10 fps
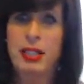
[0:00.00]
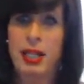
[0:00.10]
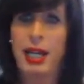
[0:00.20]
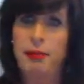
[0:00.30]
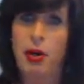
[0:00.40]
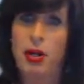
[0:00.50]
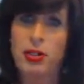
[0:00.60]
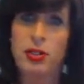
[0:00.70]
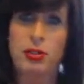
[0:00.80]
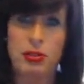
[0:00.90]
Hey
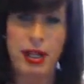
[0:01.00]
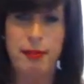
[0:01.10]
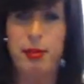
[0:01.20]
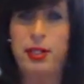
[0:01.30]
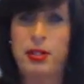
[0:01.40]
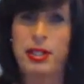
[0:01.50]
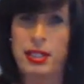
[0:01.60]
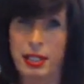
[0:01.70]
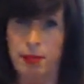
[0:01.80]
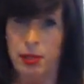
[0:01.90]
Marshall, I've been on the
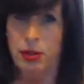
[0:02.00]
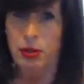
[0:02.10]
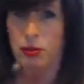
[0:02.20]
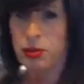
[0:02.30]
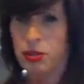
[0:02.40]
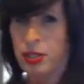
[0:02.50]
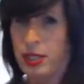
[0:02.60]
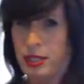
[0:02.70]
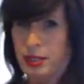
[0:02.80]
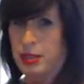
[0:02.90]
elliptical
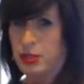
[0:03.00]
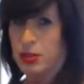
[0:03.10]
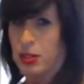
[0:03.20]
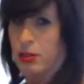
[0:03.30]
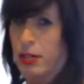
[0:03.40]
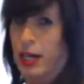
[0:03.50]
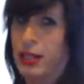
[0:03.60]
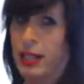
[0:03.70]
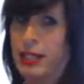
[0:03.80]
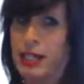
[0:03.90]
machine, so I
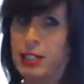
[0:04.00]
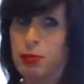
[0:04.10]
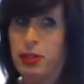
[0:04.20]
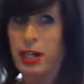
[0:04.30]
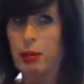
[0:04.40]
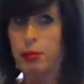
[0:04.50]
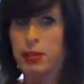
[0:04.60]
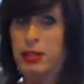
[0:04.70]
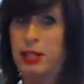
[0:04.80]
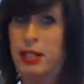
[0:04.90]
think that's been
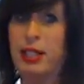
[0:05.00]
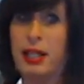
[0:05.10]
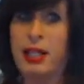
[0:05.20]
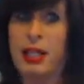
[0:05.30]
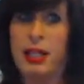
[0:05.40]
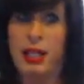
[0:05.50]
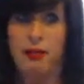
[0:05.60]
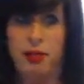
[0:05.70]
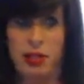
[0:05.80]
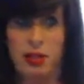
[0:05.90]
helping
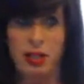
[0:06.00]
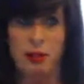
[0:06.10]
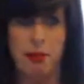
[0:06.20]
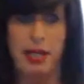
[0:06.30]
if you look at my